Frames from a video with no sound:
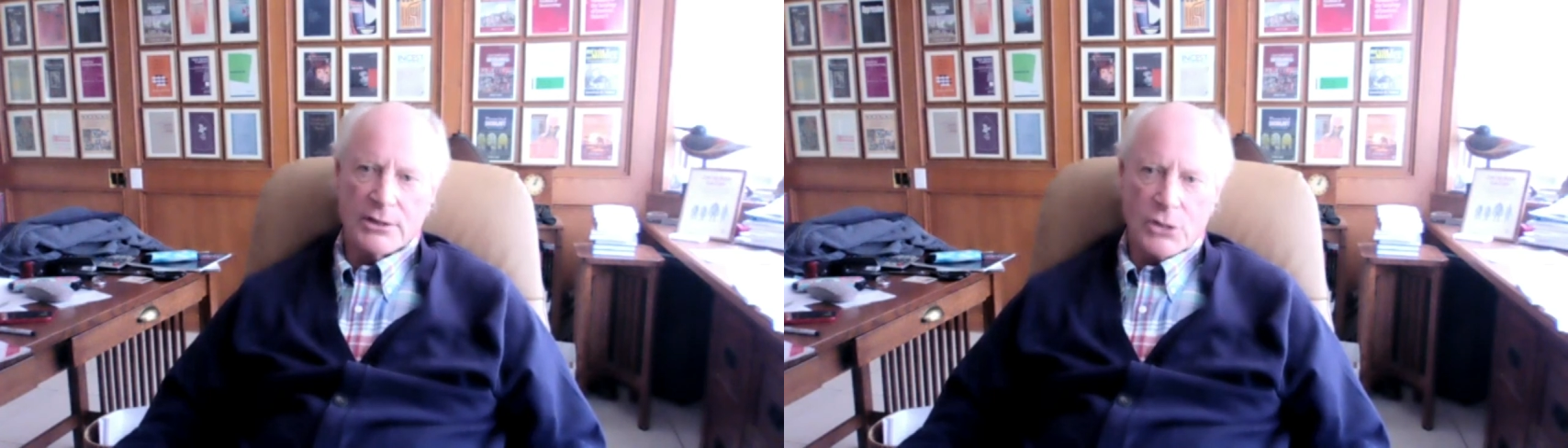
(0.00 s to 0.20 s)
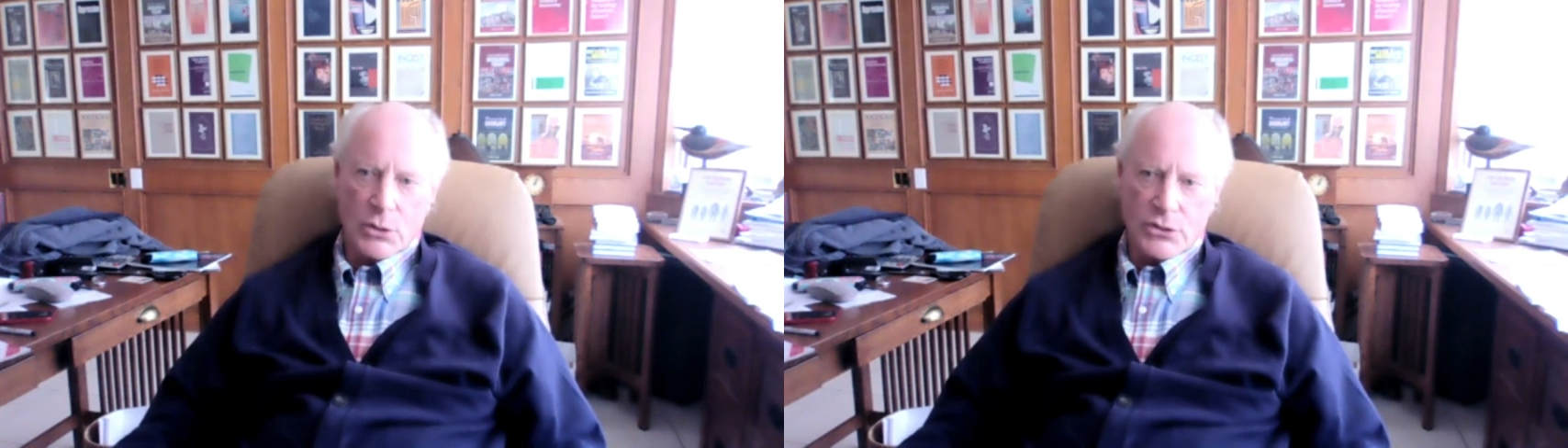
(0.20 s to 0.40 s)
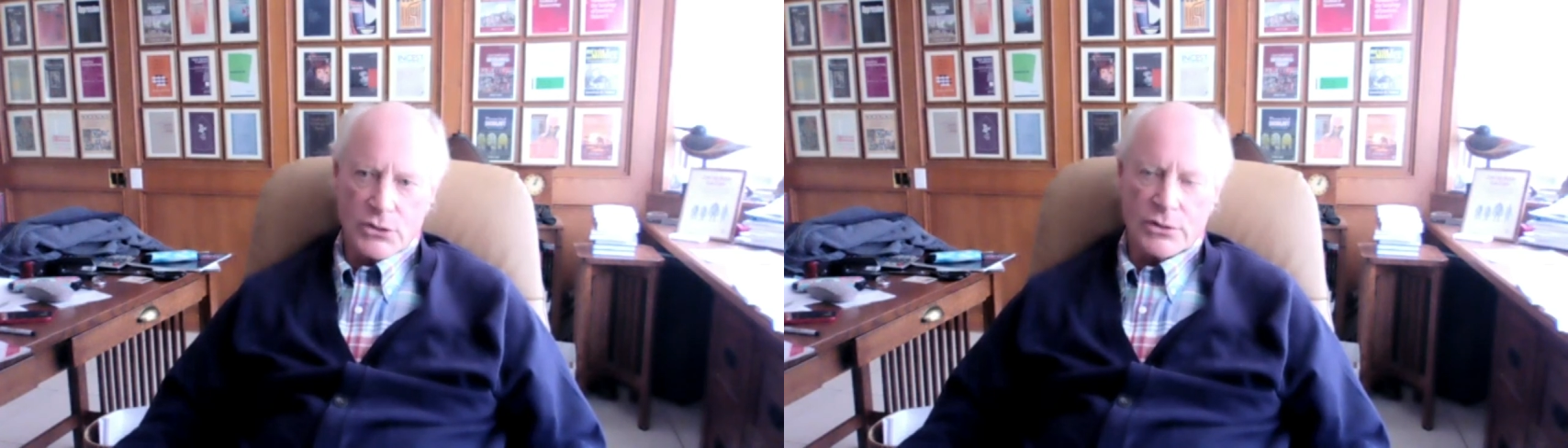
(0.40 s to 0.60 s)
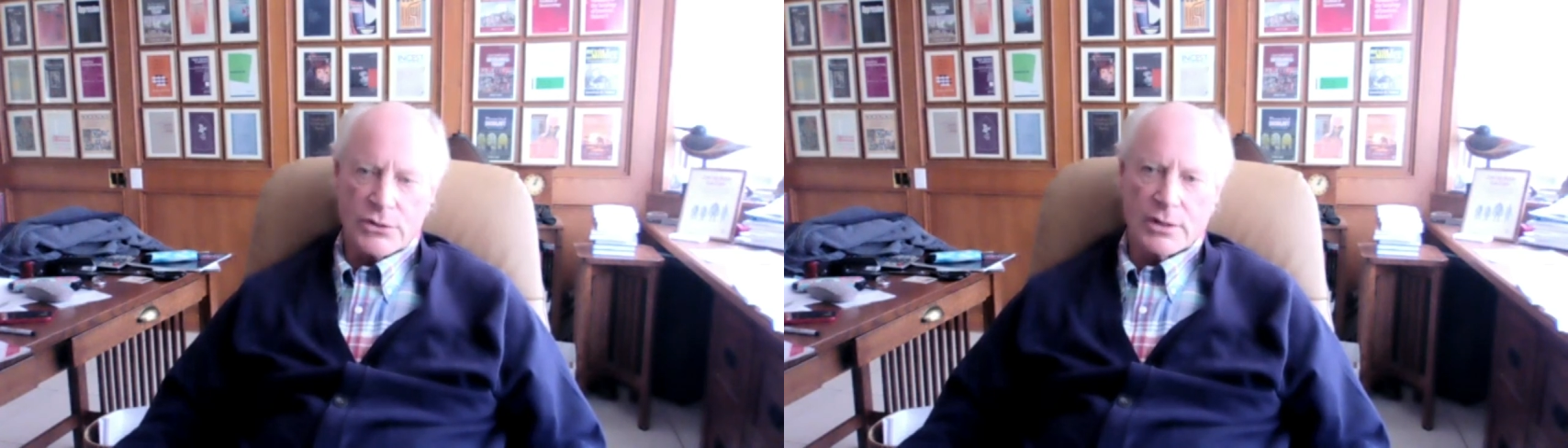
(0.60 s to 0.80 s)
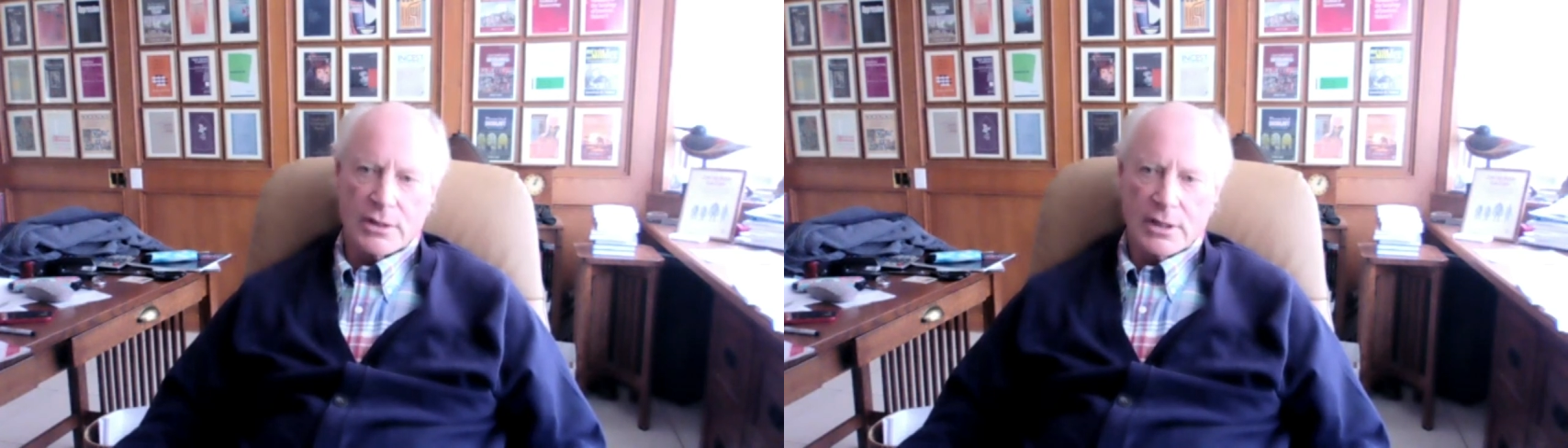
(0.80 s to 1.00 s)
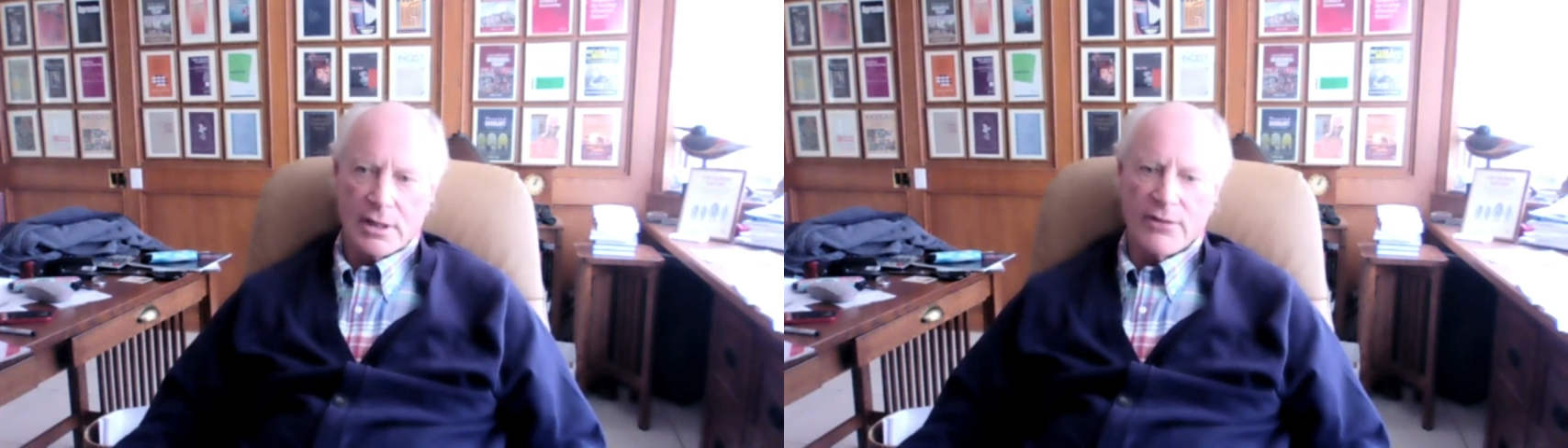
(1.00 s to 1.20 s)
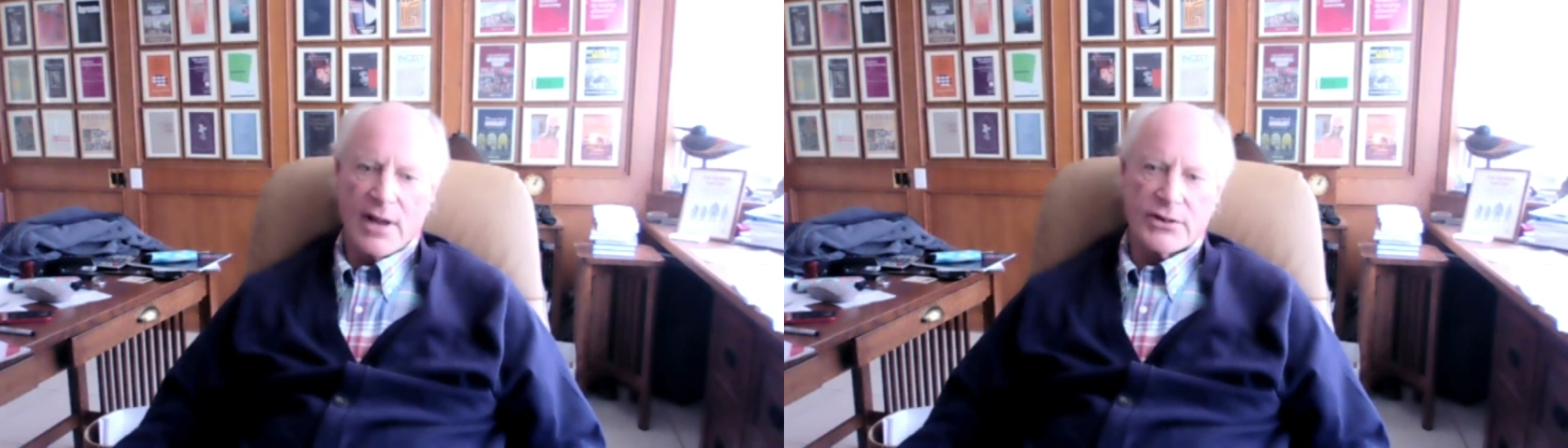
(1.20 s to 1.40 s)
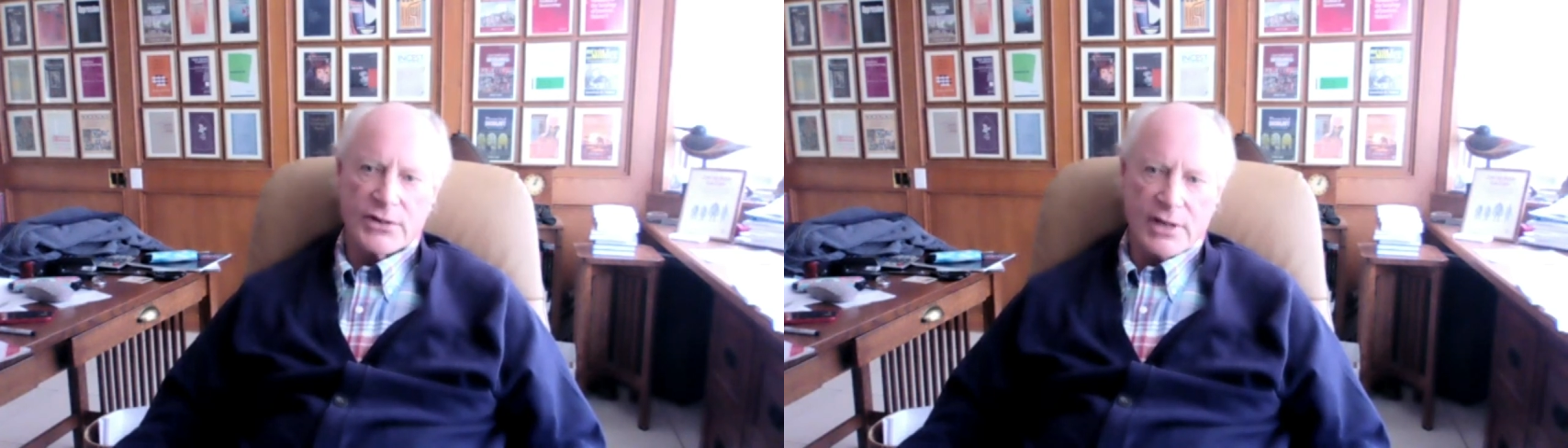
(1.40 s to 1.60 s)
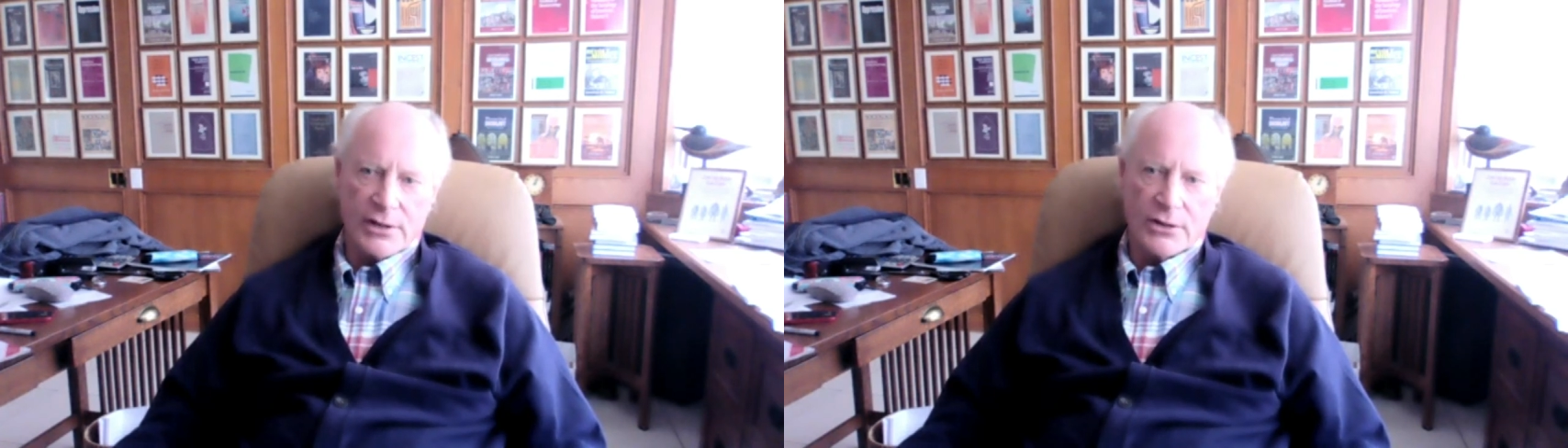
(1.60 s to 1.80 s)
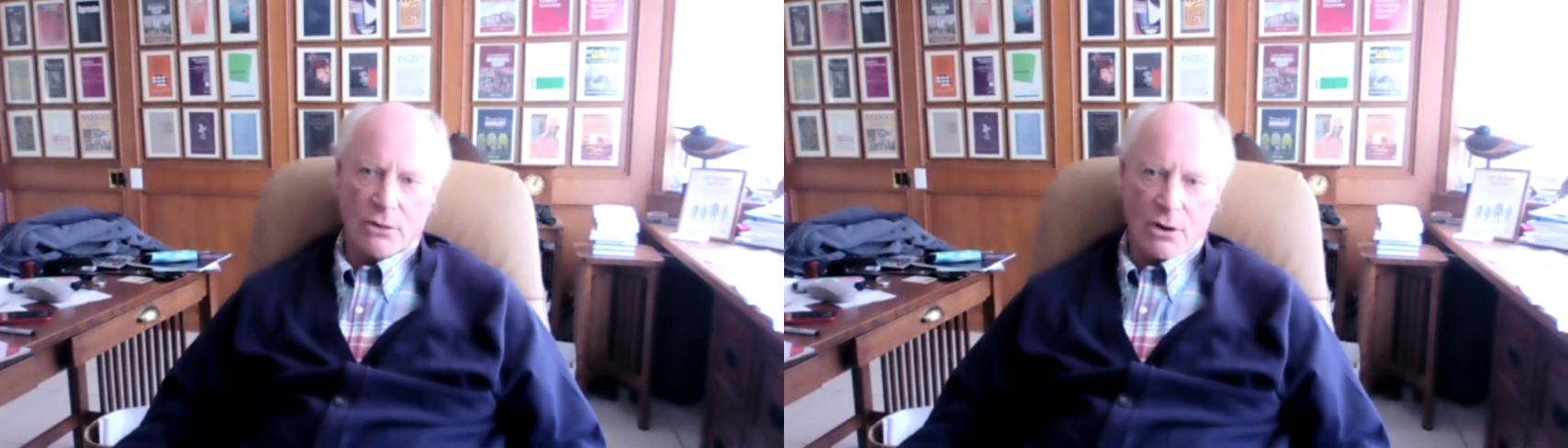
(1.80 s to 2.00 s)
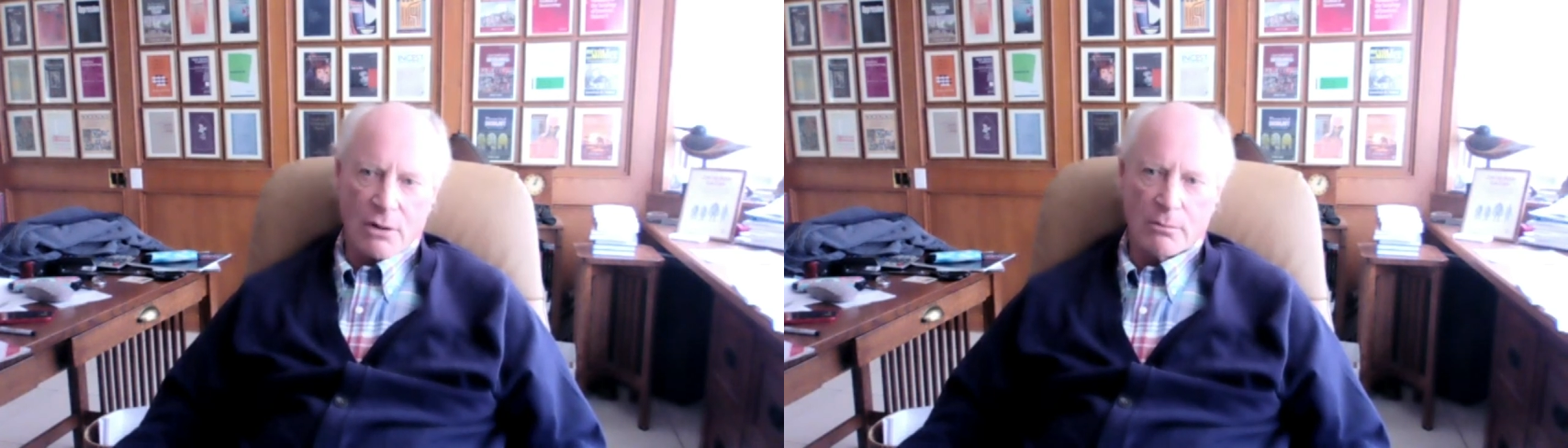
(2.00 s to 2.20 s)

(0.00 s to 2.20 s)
doses of vaccine in their arm.